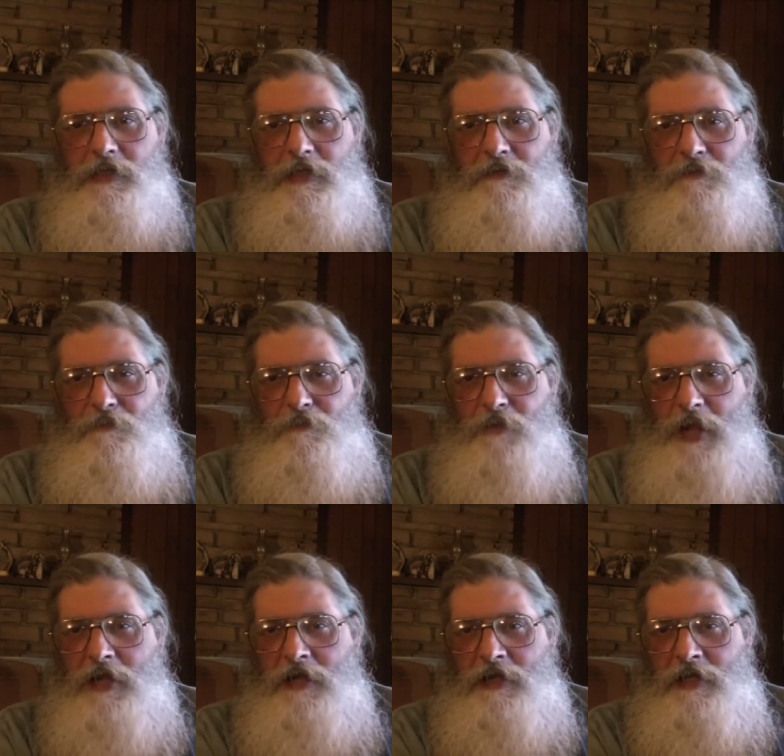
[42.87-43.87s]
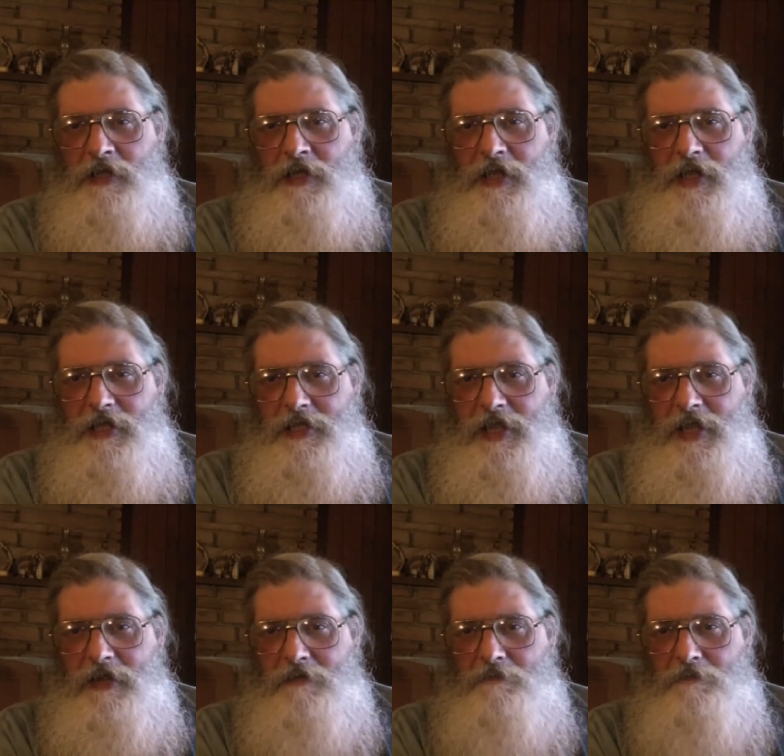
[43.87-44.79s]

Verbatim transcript: And finally, I can.